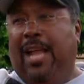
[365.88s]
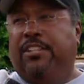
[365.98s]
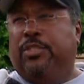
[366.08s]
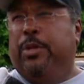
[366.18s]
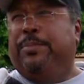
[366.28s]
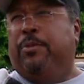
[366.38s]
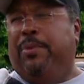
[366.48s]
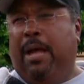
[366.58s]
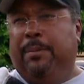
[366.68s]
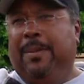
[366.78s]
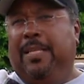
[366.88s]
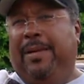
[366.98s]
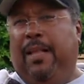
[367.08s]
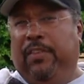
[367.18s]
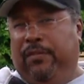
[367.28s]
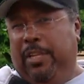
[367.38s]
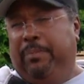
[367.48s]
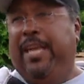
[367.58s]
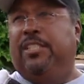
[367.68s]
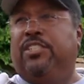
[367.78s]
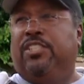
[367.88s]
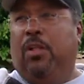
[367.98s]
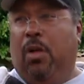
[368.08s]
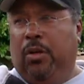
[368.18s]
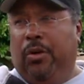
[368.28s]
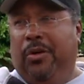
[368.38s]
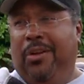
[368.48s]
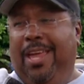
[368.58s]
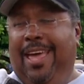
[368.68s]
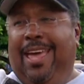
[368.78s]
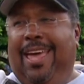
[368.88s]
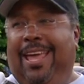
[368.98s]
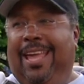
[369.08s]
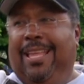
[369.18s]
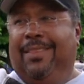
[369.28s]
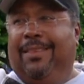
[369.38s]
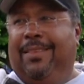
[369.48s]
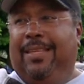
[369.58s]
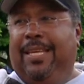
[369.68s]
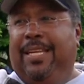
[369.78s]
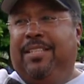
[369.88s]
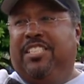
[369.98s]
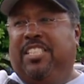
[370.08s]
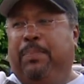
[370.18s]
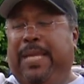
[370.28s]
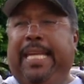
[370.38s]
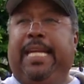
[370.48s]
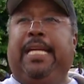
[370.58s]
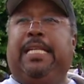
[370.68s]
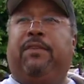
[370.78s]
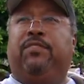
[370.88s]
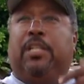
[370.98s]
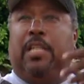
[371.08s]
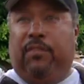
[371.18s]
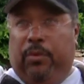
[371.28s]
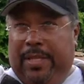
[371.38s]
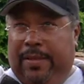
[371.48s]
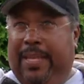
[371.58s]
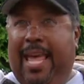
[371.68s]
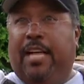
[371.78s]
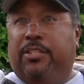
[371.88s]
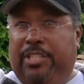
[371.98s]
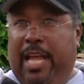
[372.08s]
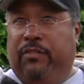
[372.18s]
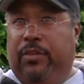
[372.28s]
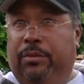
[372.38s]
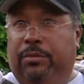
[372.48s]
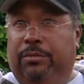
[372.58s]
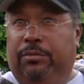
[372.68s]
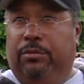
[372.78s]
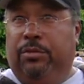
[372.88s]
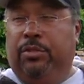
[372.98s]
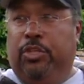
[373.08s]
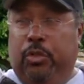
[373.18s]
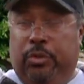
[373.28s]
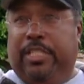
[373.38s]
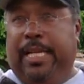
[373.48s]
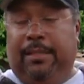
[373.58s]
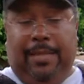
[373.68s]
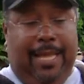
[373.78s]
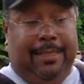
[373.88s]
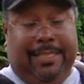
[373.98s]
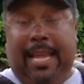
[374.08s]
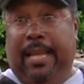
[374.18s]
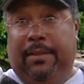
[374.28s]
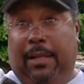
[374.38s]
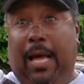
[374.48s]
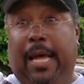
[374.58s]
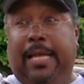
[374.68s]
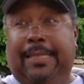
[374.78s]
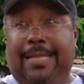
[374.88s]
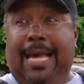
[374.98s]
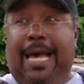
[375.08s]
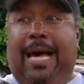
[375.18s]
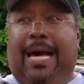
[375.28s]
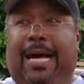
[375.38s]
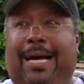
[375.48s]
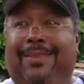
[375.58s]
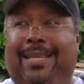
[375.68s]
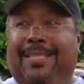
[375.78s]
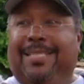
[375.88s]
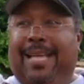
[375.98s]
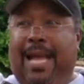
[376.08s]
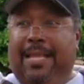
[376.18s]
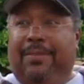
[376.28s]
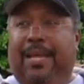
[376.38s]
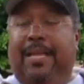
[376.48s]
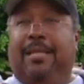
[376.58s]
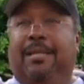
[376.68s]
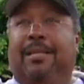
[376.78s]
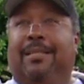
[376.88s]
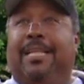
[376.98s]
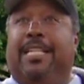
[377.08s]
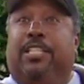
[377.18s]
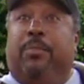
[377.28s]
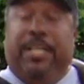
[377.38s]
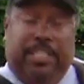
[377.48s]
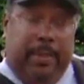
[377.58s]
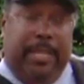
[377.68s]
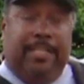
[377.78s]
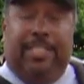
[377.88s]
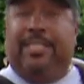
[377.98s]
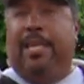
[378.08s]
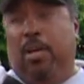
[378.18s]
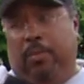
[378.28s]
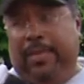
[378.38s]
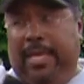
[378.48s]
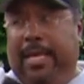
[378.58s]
Our scripts are probably about 15 pages longer, and the speed of delivery the actors have to, to use in, in saying the lines, uh, they decided that uh, they needed to bring someone in just to help the.